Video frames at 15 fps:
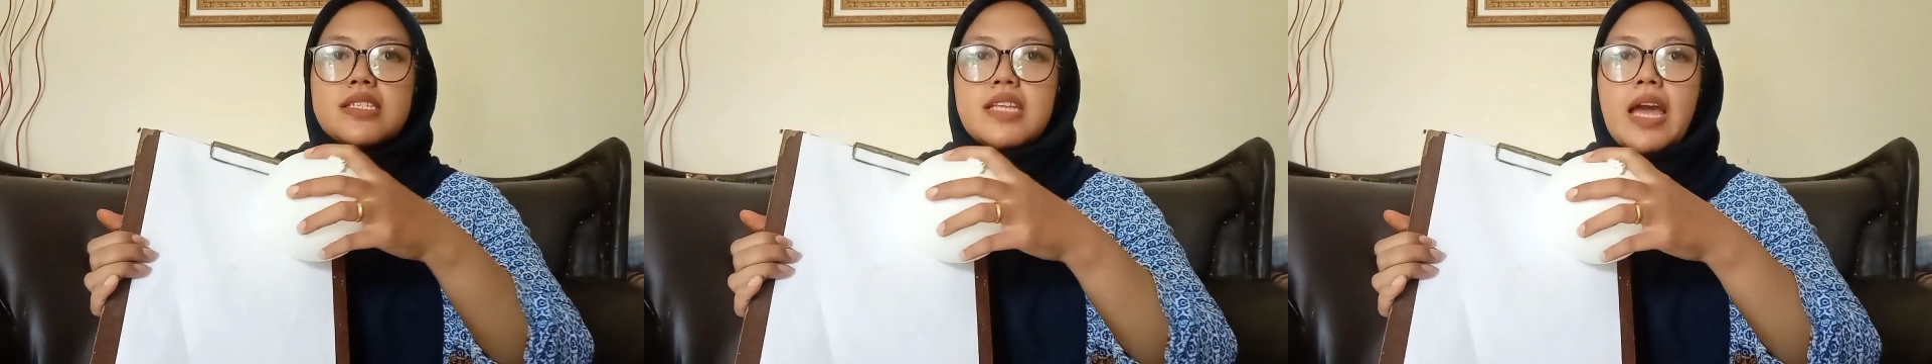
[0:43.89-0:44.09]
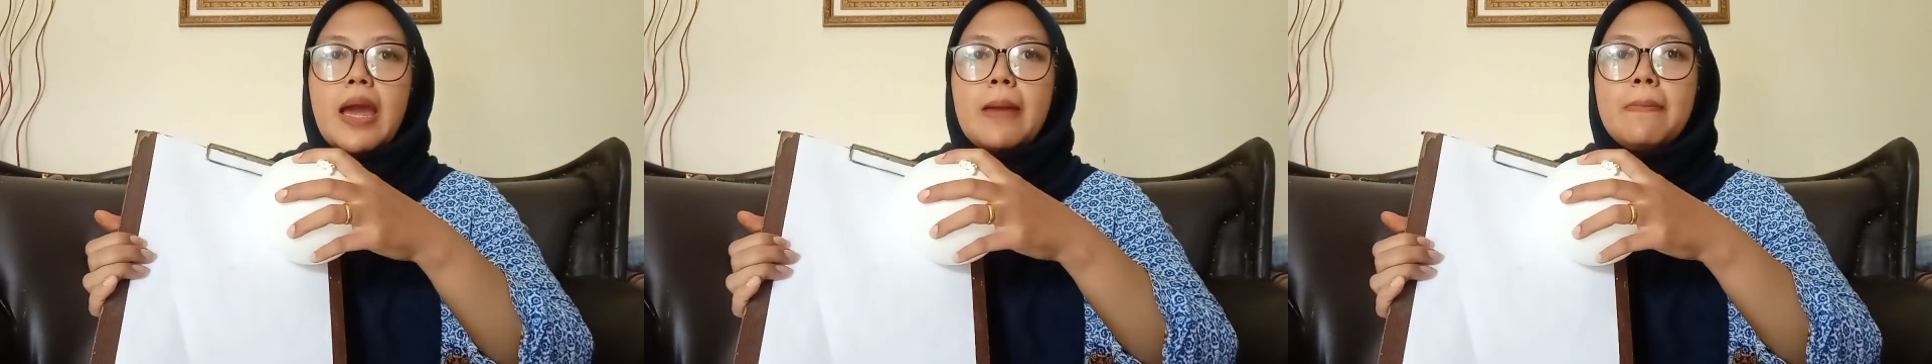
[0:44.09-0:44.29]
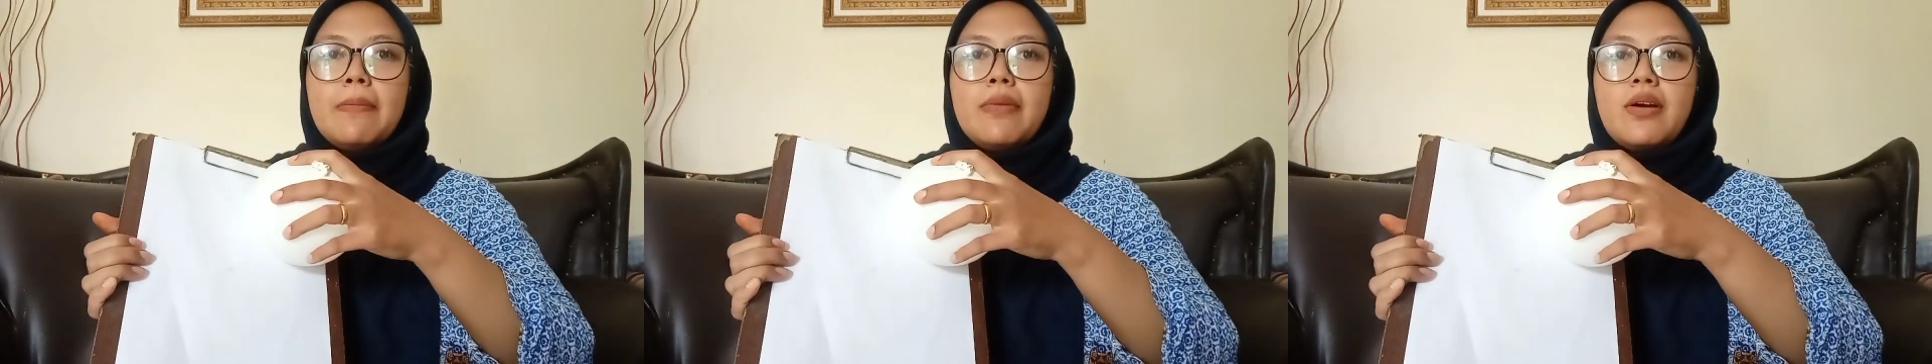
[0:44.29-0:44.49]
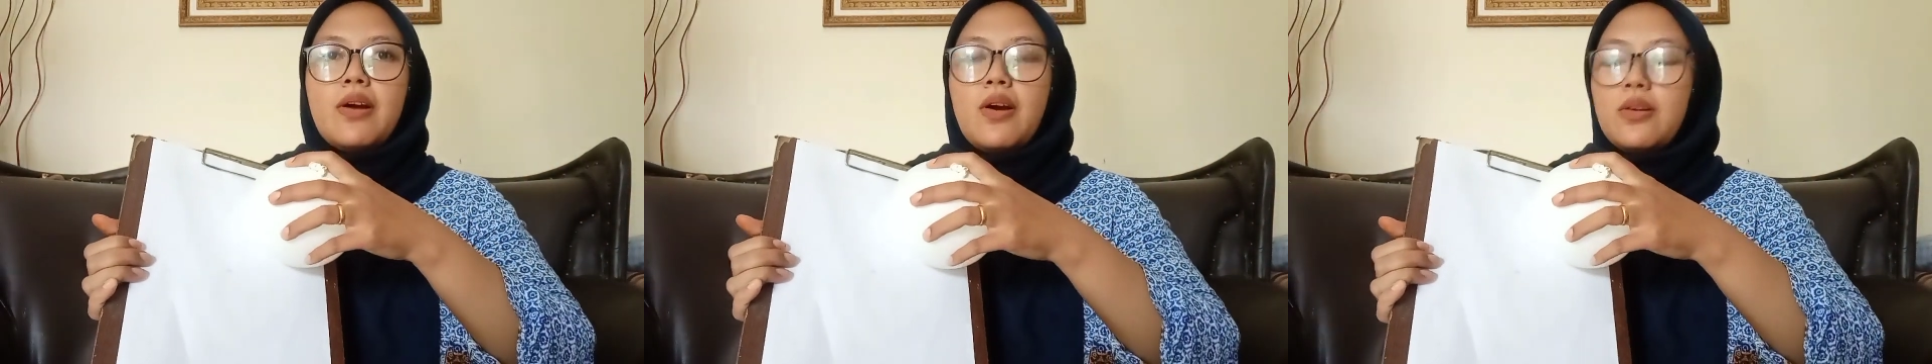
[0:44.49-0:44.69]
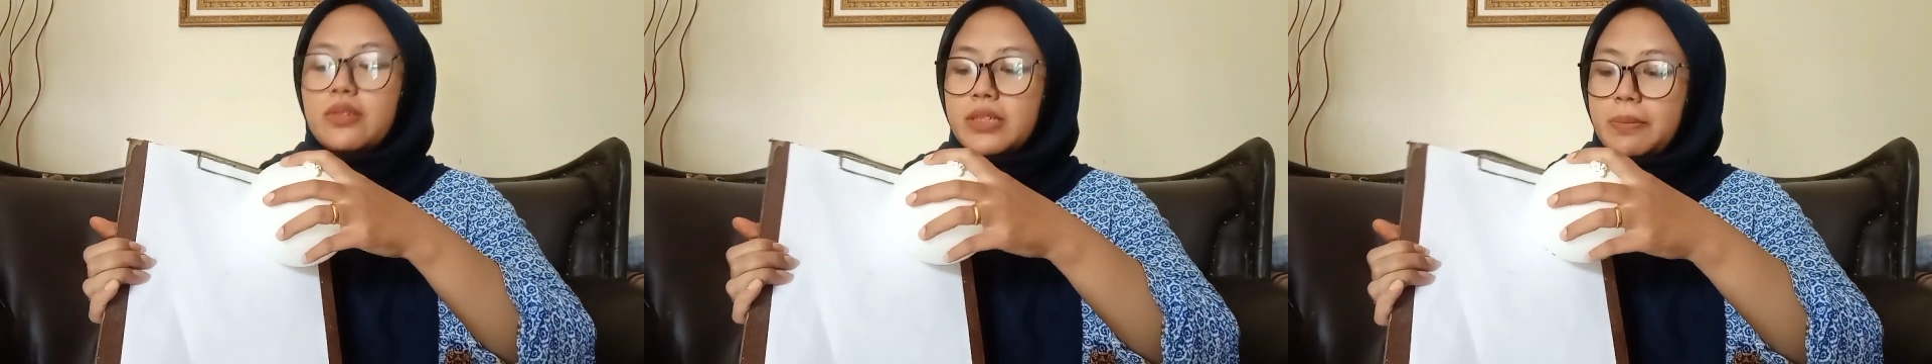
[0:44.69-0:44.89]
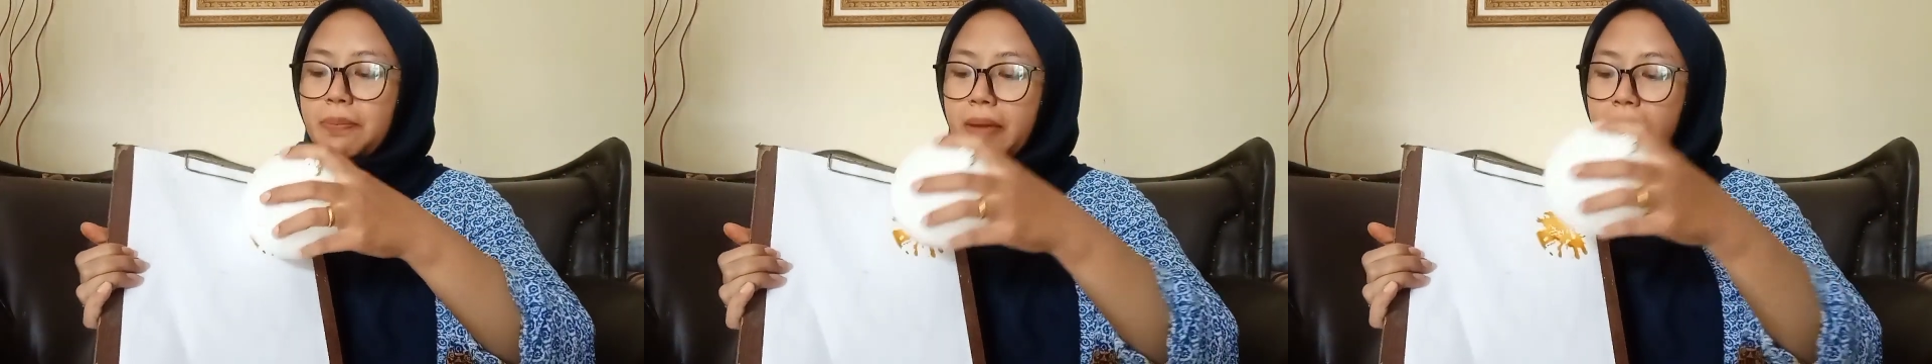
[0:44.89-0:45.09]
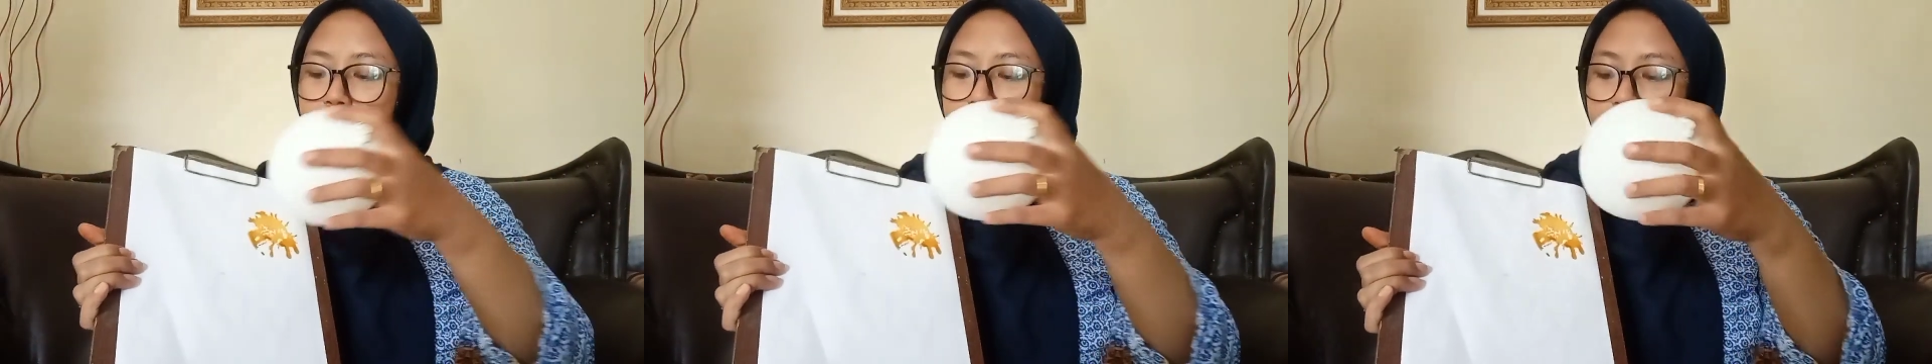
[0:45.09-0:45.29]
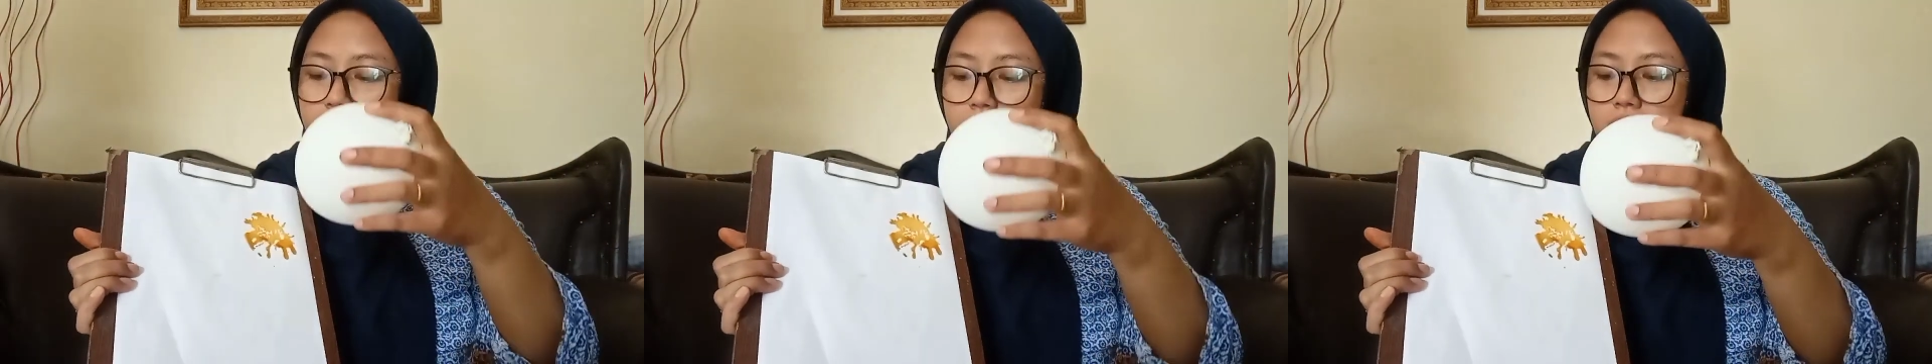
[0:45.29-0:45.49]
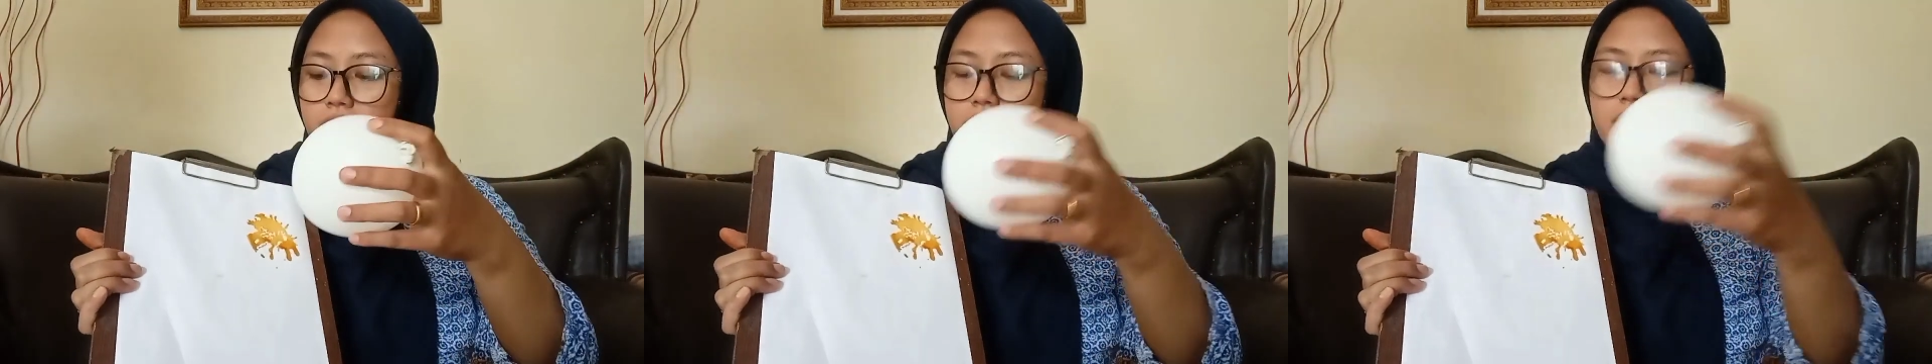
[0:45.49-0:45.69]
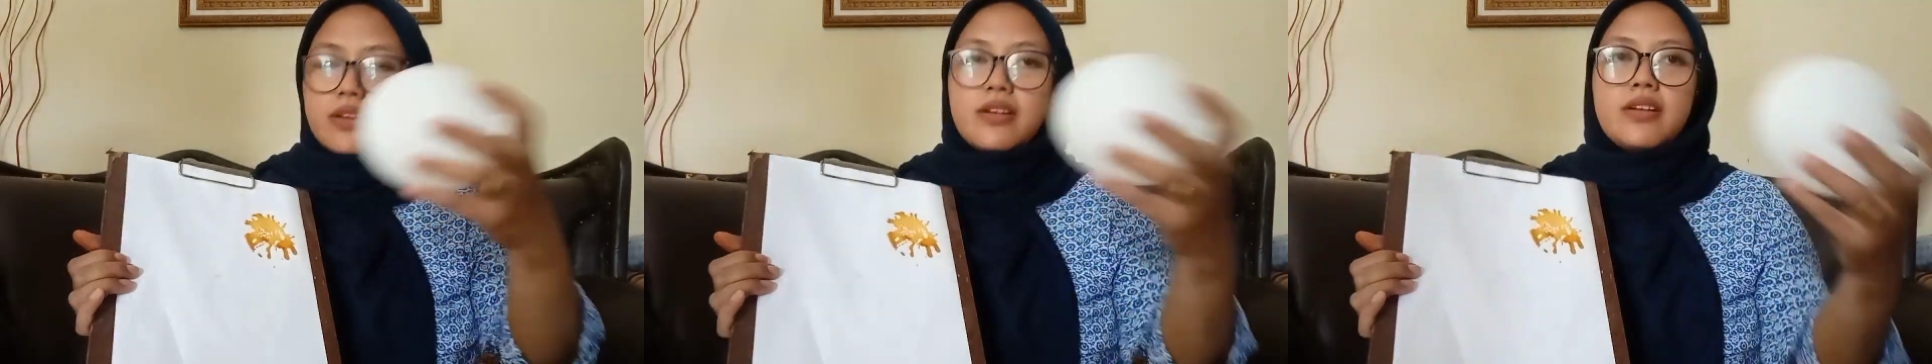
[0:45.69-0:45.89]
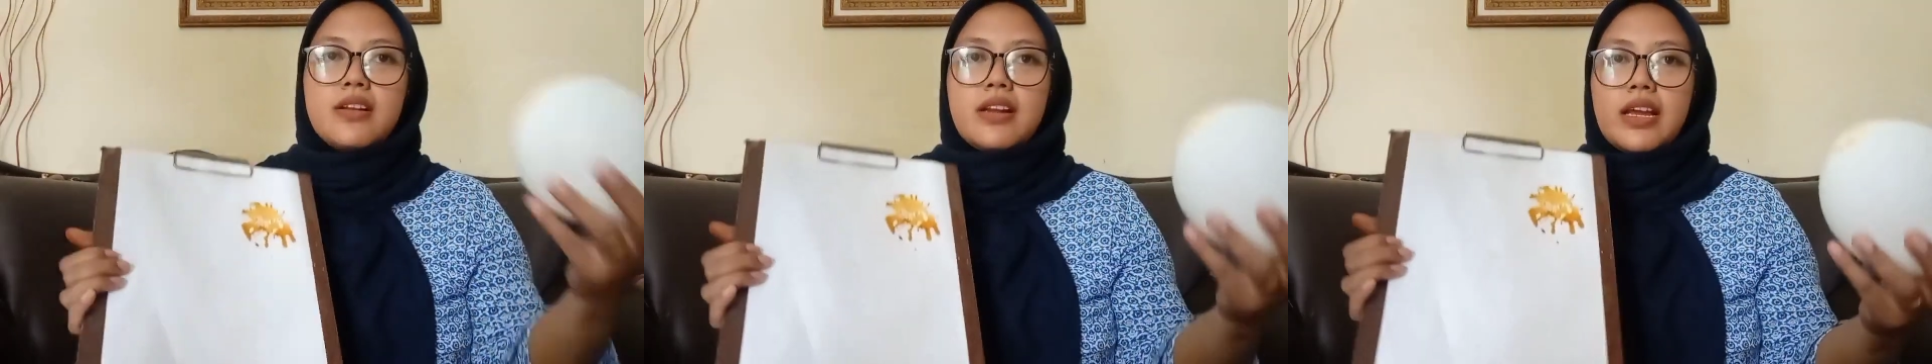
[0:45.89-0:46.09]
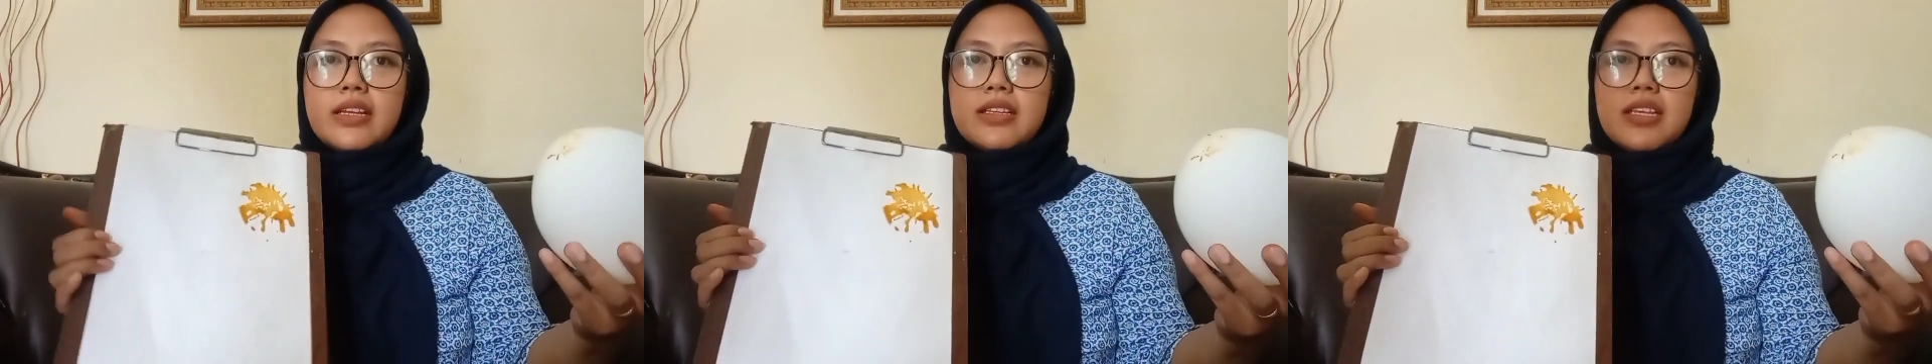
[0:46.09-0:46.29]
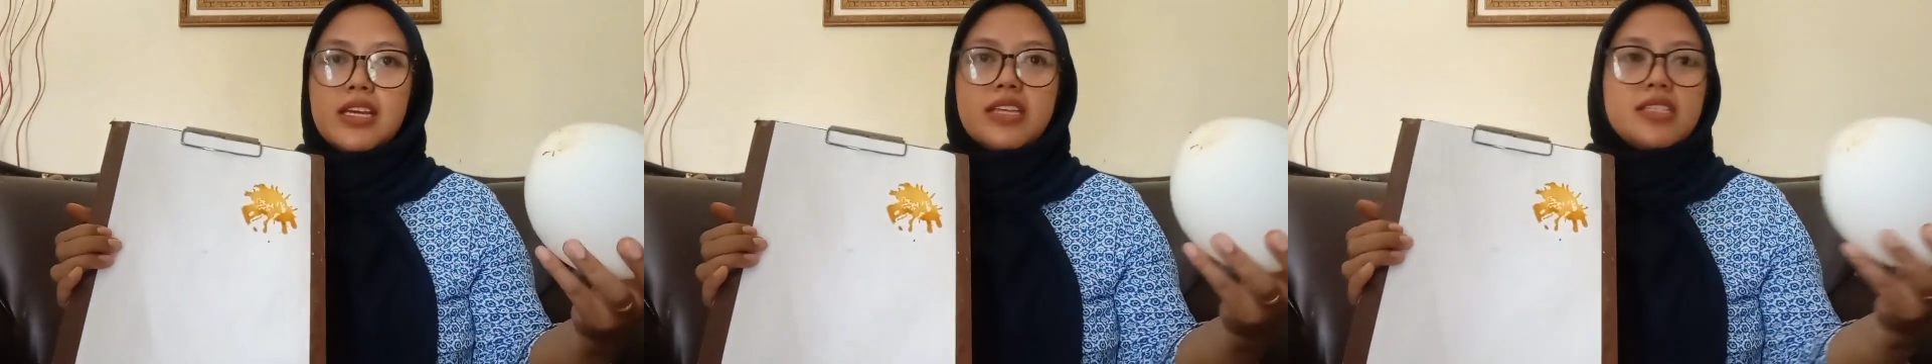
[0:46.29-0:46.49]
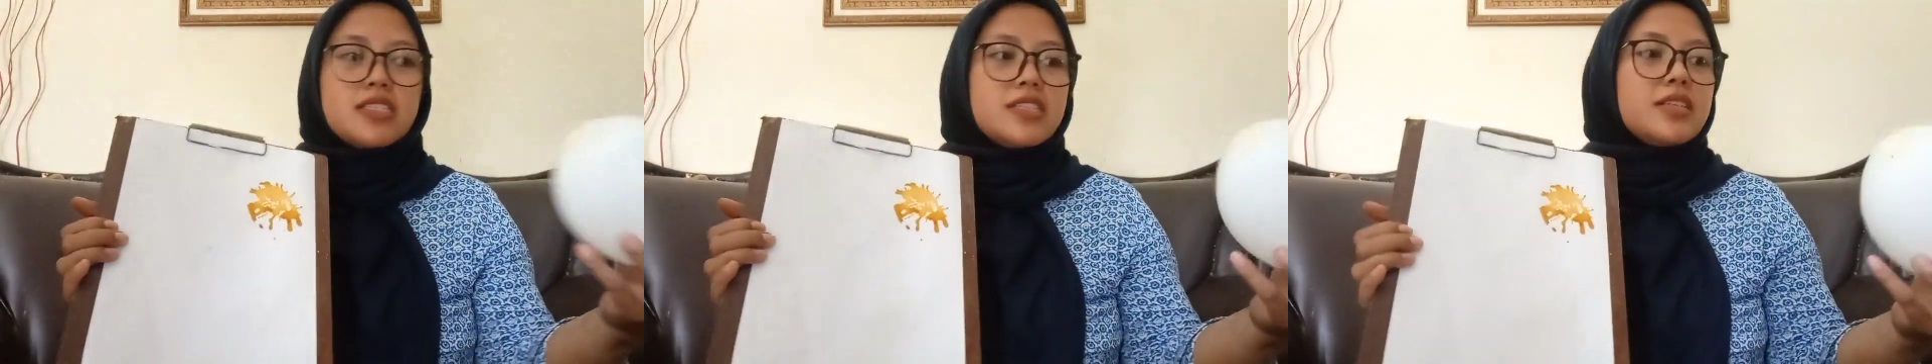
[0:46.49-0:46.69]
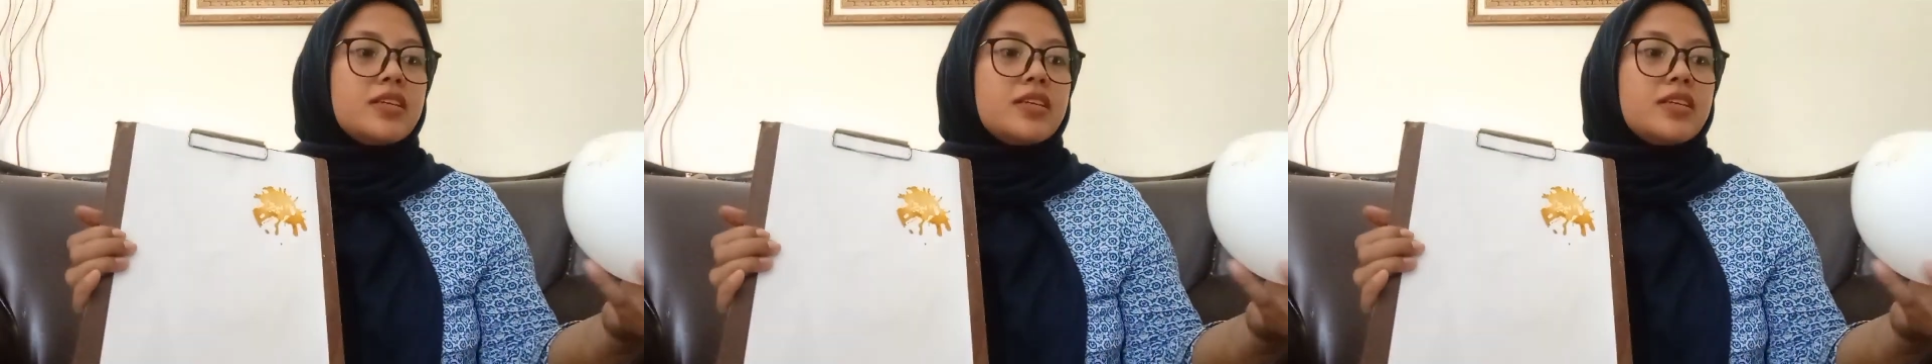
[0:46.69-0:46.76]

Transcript: stamp on the paper like this.